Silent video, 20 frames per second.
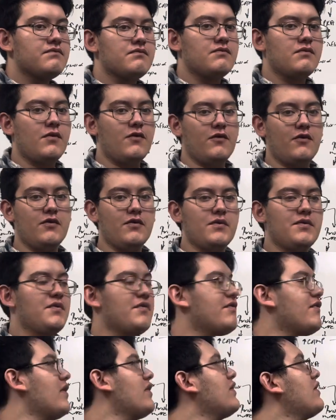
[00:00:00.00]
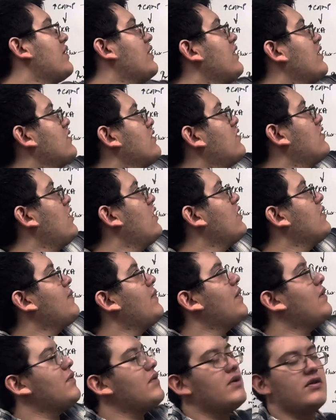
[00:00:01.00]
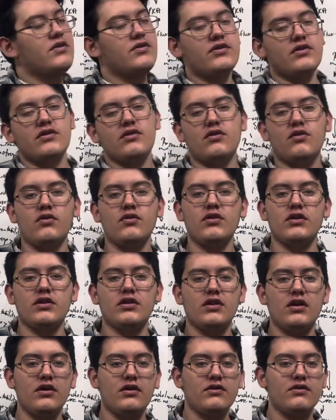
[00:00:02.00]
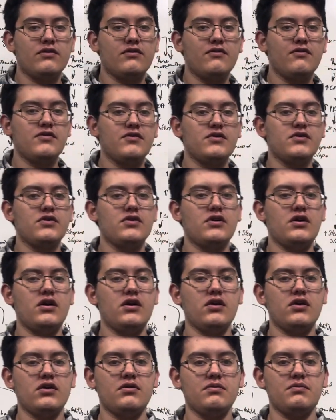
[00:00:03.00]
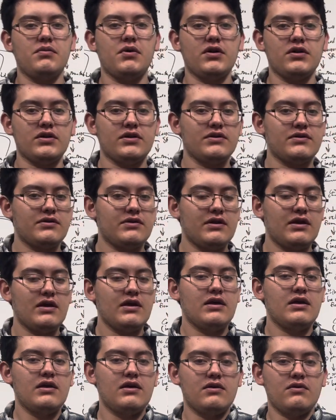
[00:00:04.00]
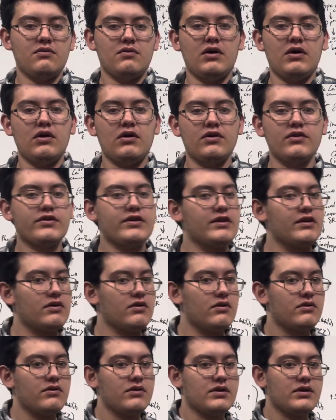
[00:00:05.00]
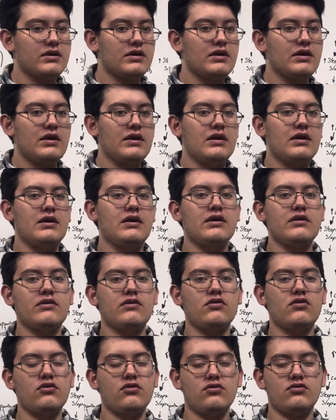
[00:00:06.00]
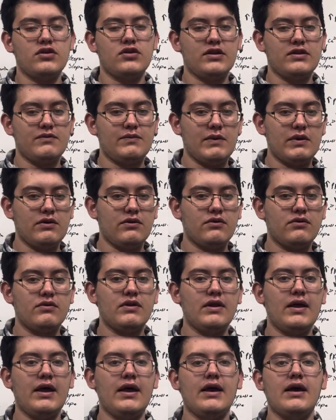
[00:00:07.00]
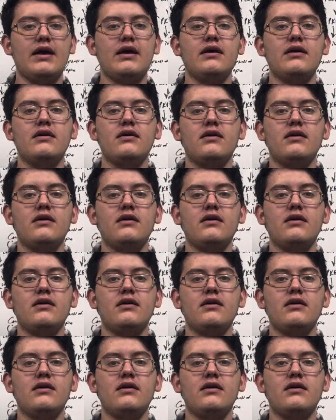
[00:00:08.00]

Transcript: before we move on, I'd like to talk about what acetylcholine does for our bodies. Well, acetylcholine is a neurotransmitter that